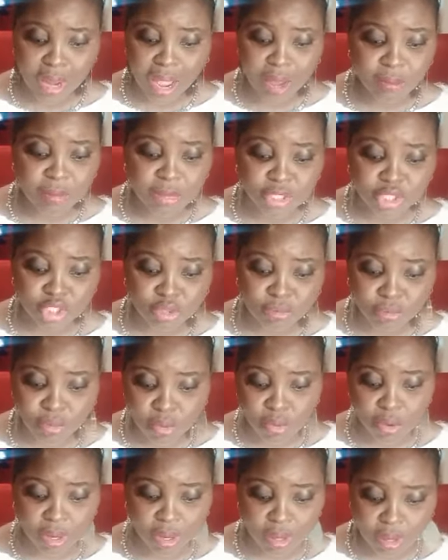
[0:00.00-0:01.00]
How much
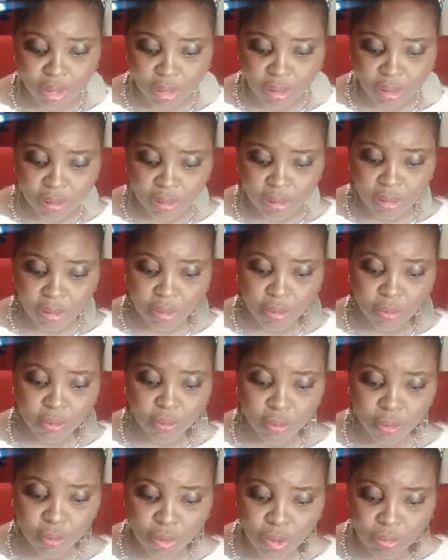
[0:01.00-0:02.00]
more?
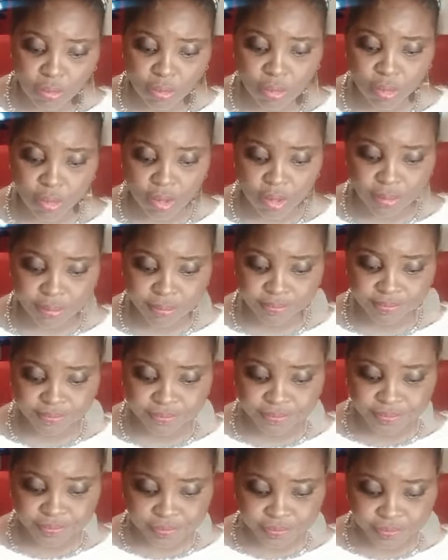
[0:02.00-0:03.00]
One more.
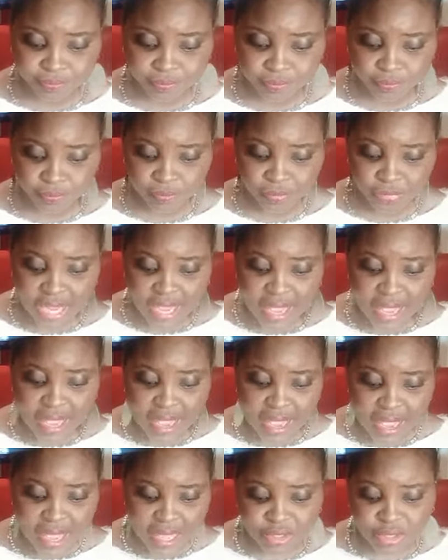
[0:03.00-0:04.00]

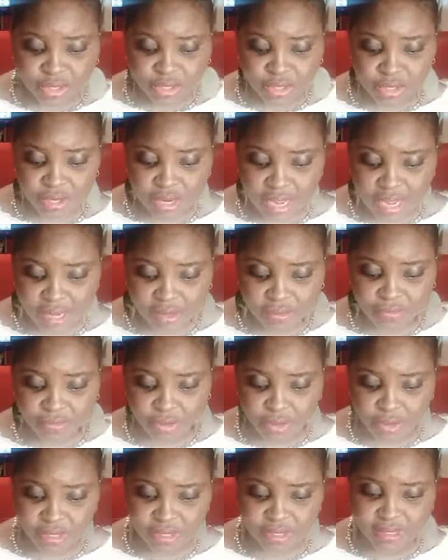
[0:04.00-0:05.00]
Esther 8,
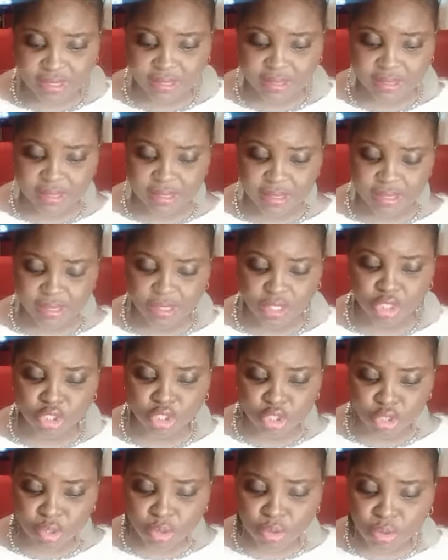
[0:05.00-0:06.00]
verse 16. The
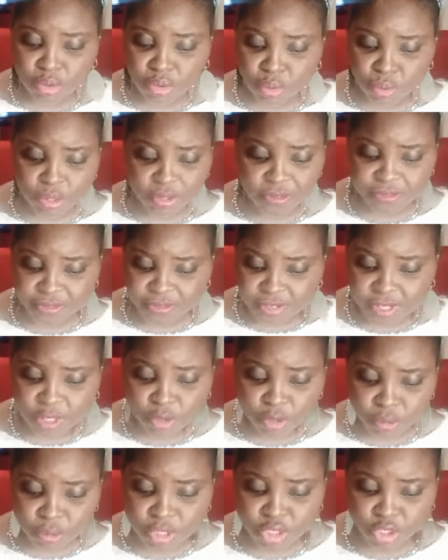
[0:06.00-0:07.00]
Jews were
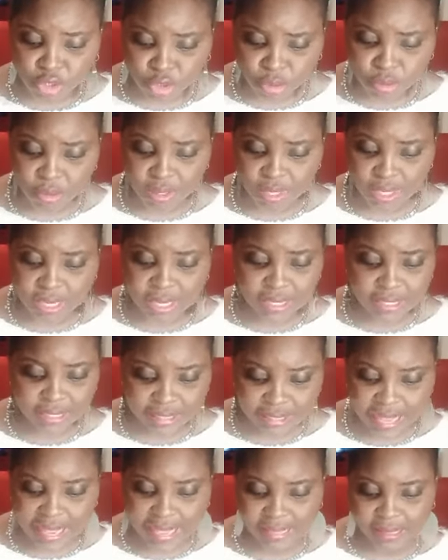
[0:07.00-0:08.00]
filled with joy and
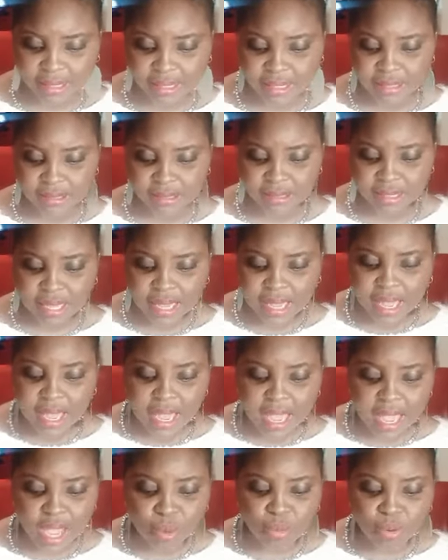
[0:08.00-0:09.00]
gladness
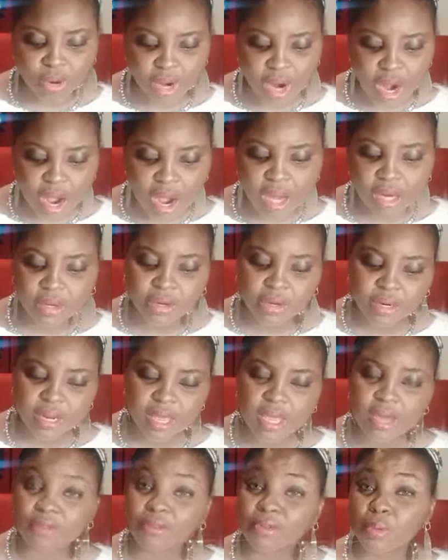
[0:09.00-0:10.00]
and were
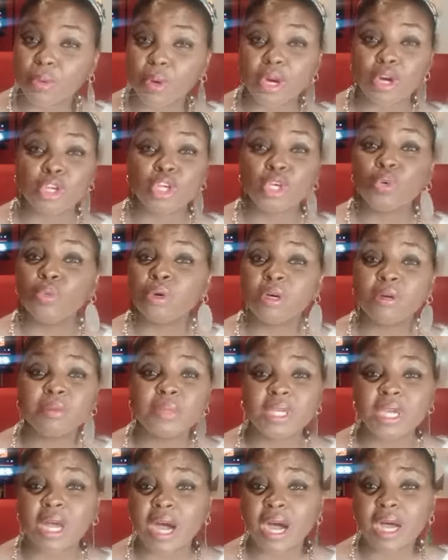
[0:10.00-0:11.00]
honored everywhere. You will
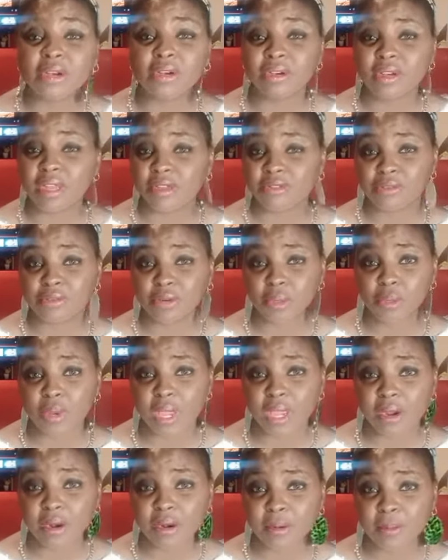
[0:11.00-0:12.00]
be honored
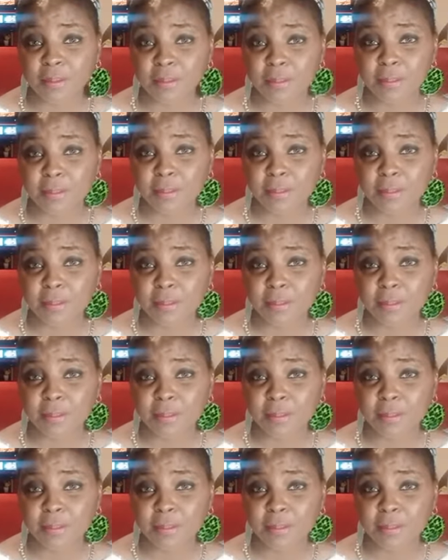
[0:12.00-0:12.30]
everywhere.